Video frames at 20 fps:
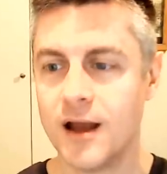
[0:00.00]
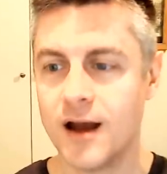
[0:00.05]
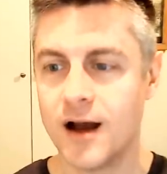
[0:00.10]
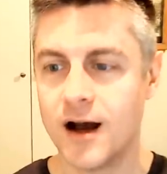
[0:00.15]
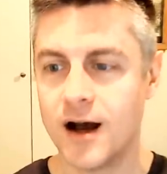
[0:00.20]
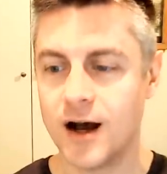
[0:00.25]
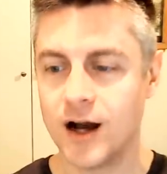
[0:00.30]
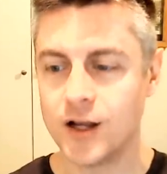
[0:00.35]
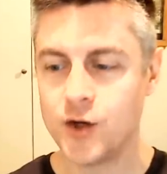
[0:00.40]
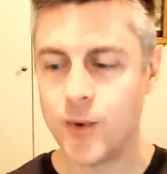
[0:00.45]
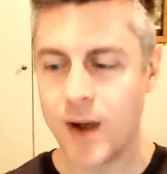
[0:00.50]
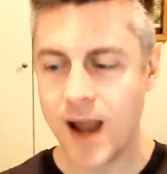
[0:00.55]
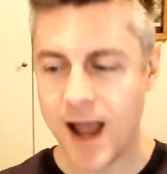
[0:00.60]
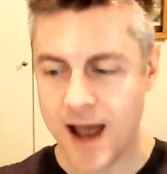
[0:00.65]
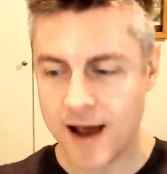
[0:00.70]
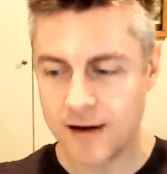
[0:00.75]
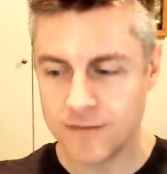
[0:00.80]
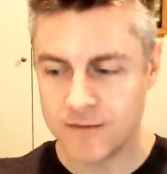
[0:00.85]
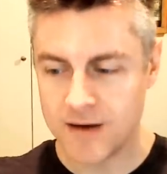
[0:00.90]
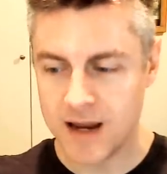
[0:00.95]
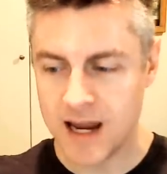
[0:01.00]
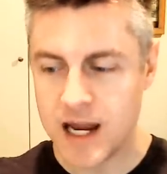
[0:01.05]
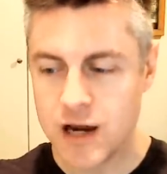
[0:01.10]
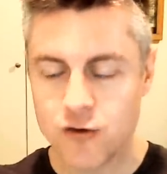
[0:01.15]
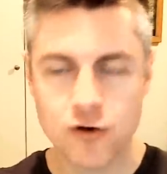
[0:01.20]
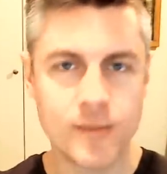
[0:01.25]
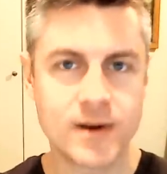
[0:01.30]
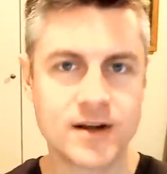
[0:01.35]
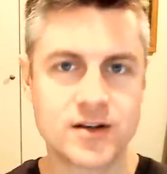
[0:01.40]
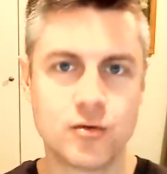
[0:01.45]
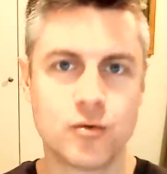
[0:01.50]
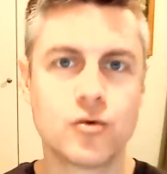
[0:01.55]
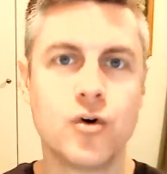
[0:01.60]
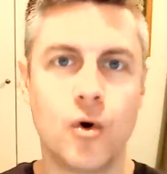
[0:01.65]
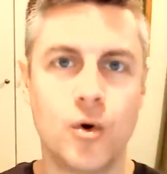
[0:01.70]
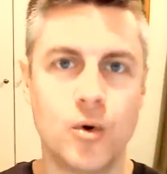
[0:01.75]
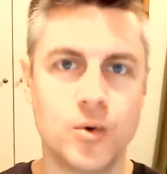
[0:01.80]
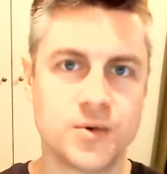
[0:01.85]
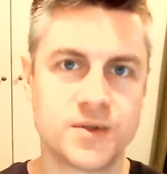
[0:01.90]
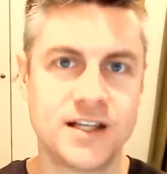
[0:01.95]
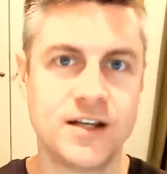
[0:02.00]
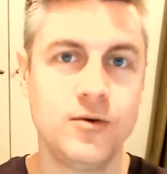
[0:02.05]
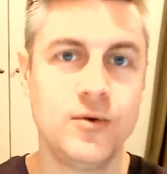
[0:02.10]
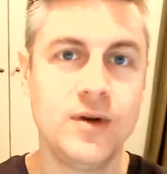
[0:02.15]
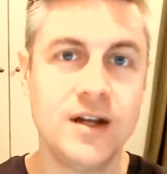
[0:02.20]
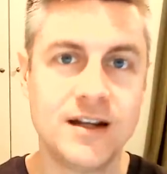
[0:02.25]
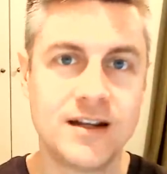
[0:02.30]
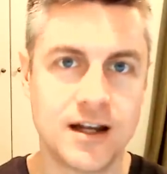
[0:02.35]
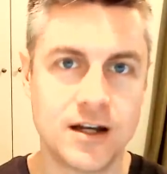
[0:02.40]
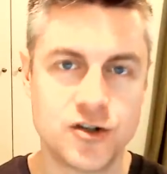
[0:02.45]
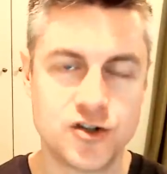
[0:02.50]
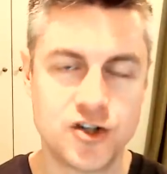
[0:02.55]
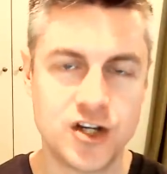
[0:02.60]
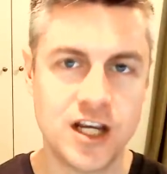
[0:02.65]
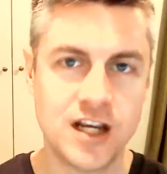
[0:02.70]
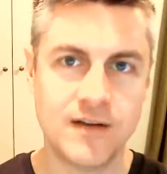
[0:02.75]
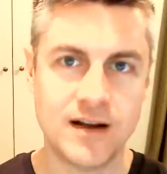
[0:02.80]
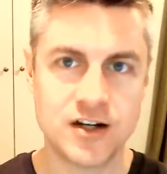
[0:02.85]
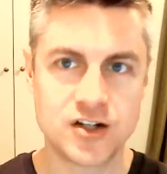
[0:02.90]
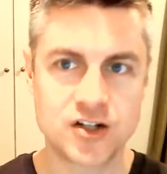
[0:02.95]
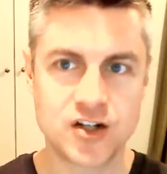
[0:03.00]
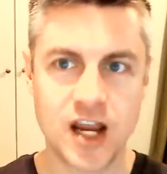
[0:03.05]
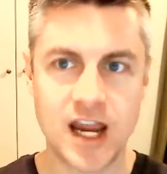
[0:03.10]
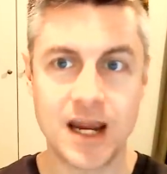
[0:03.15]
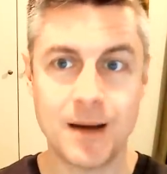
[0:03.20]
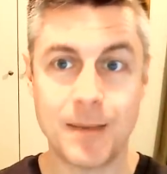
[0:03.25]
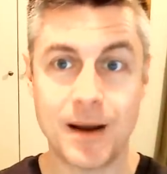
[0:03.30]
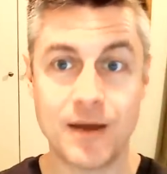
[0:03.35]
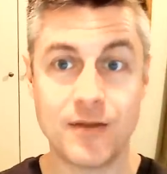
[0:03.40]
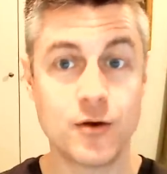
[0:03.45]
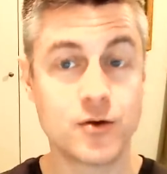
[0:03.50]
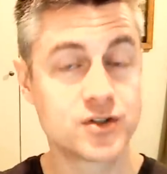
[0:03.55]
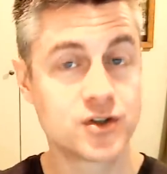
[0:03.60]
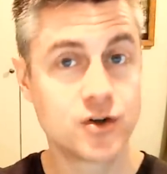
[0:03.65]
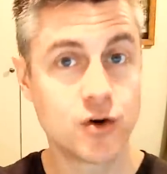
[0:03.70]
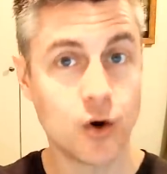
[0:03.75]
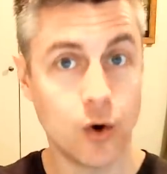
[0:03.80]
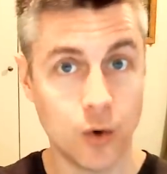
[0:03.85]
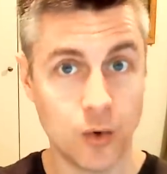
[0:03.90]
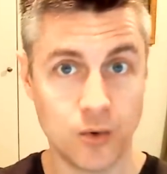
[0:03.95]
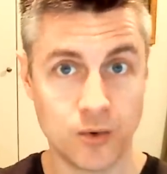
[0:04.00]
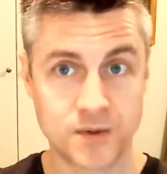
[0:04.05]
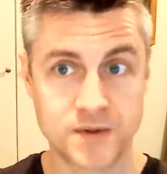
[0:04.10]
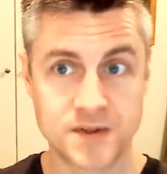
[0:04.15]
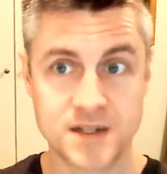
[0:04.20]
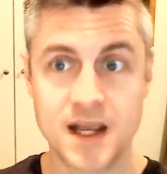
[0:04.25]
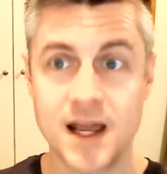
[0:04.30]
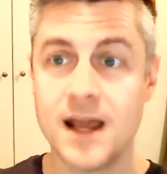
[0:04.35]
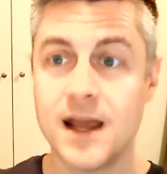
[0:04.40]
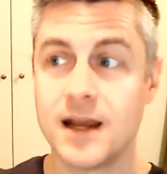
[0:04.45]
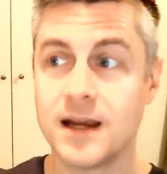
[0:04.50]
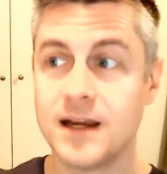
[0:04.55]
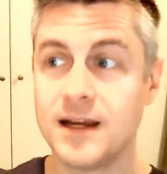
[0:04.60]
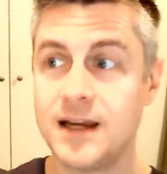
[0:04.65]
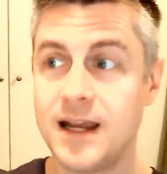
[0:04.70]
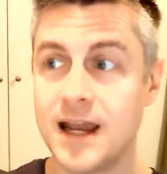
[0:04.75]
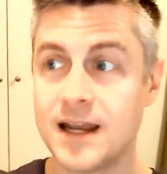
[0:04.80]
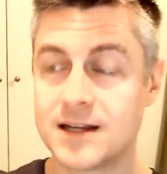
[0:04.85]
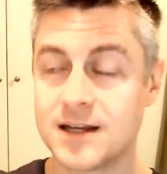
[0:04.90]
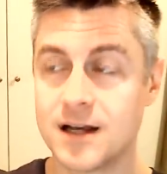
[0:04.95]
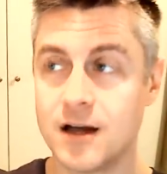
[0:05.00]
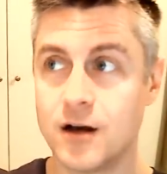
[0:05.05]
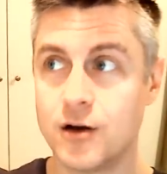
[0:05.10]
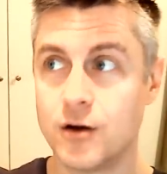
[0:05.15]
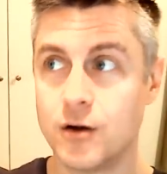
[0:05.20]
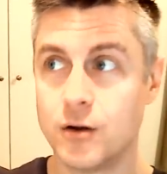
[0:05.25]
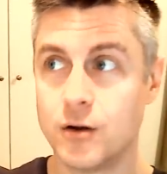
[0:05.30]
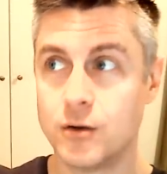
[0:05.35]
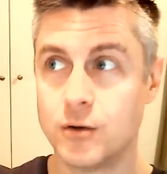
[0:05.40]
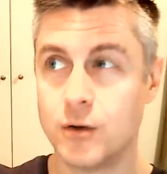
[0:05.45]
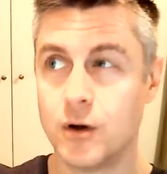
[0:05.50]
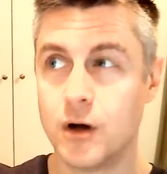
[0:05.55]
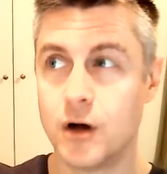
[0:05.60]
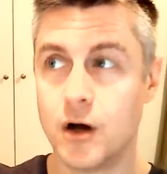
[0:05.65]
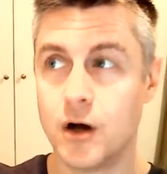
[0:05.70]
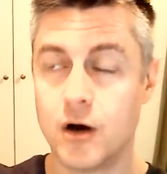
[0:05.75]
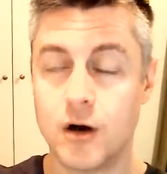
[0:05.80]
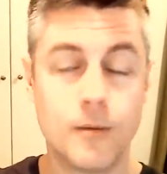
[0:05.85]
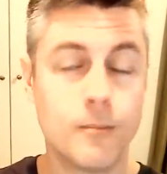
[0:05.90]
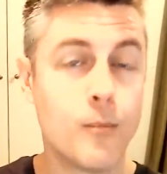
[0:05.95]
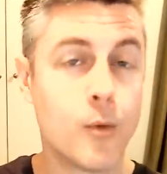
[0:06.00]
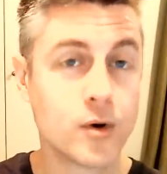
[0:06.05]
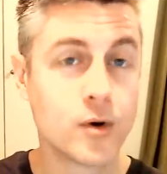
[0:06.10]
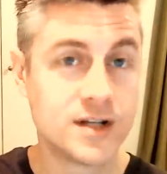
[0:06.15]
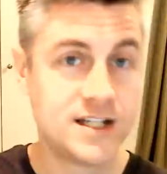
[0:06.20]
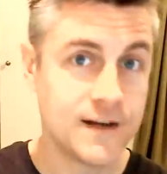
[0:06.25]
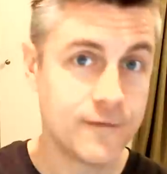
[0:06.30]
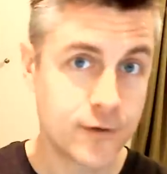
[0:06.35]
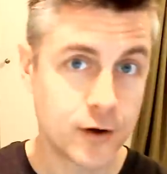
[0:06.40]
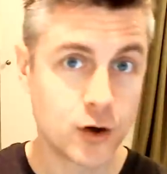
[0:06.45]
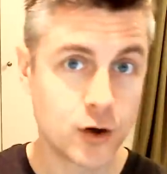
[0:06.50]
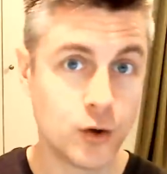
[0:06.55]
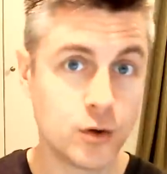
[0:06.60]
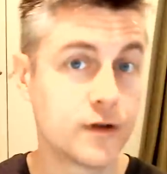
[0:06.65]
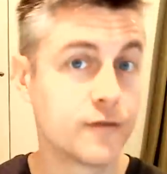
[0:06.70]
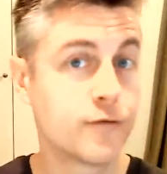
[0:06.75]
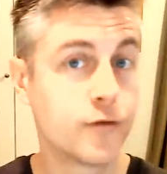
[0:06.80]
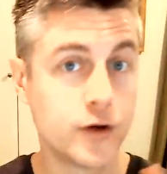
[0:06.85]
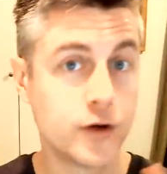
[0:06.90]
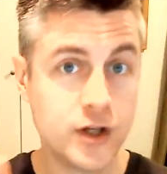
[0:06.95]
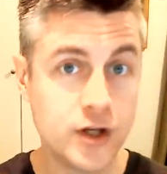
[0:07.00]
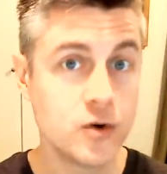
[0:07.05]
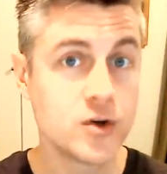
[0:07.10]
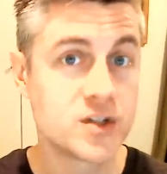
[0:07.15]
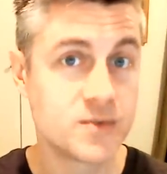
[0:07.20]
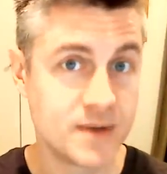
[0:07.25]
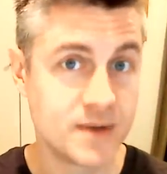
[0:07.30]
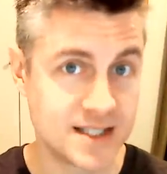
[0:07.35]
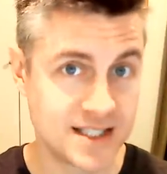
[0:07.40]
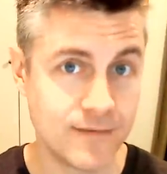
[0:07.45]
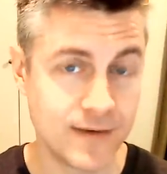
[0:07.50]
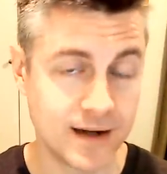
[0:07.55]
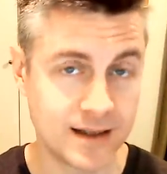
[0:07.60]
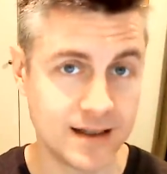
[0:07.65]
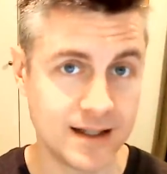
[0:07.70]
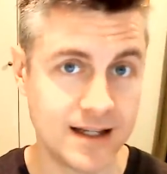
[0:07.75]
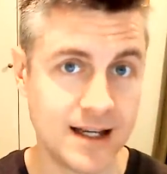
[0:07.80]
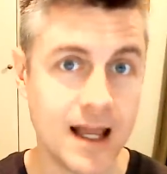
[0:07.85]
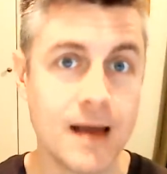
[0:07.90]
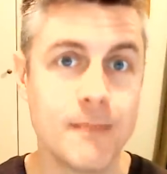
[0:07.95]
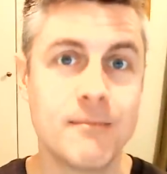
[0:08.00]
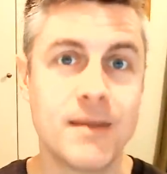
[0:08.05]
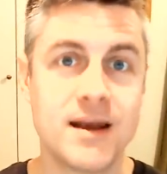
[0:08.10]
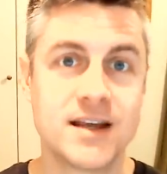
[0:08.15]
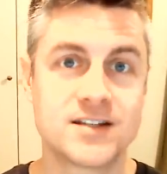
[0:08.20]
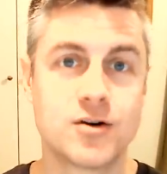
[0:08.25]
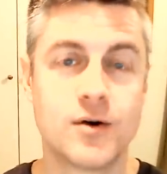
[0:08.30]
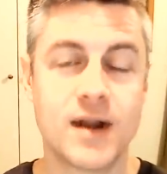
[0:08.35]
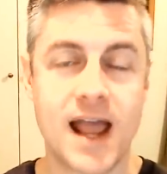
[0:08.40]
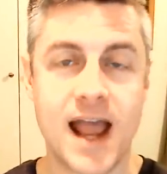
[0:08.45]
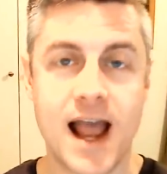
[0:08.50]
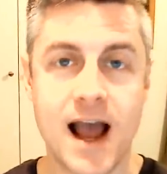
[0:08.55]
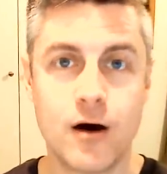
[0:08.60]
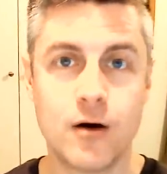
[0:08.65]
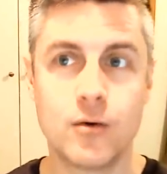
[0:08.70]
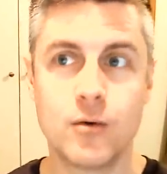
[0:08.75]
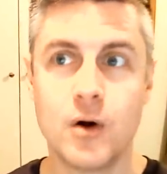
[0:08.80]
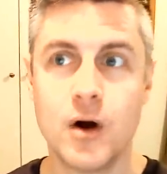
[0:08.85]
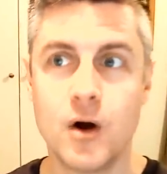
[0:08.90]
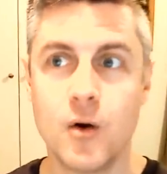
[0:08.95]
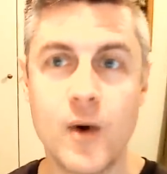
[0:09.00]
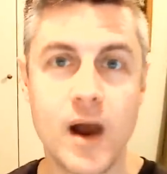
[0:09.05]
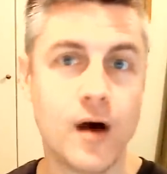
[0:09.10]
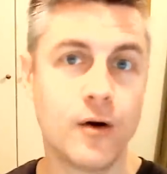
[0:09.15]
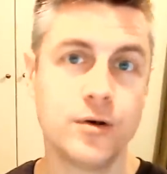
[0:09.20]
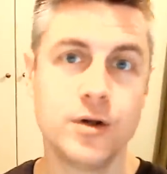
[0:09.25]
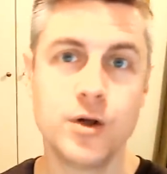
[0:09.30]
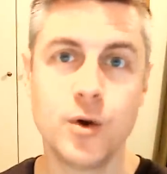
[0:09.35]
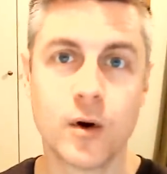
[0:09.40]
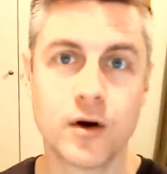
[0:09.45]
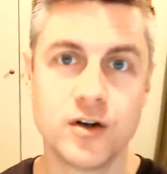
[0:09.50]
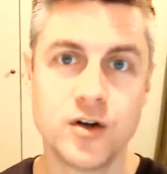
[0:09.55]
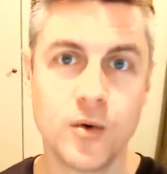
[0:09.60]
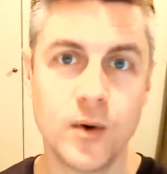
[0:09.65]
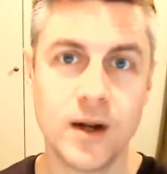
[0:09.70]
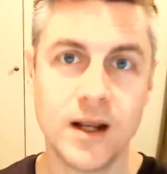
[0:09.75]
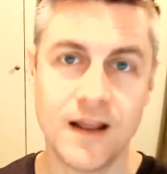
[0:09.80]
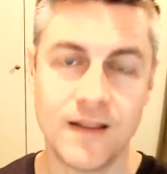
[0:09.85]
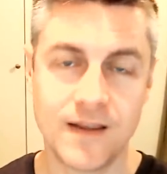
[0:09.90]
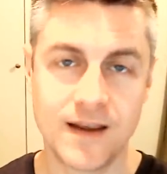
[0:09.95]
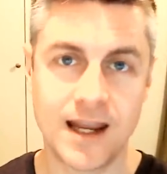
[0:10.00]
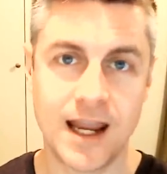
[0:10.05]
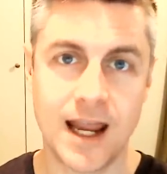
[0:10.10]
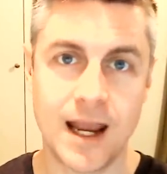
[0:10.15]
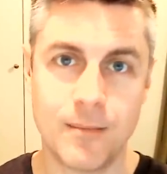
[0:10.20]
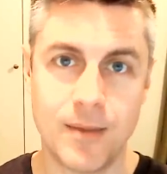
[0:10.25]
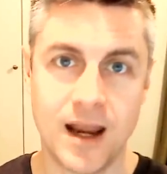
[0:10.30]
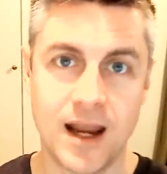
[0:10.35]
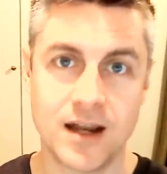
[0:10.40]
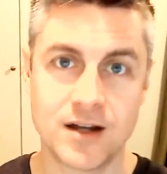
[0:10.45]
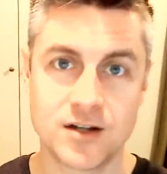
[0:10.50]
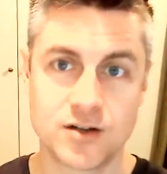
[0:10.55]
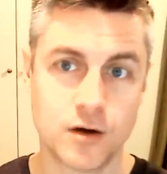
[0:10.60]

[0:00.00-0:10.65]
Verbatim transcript: Uh, you have incremental goals that you need to achieve each game, and those goals get uh, more difficult for you specifically based on how well you are doing in the campaign.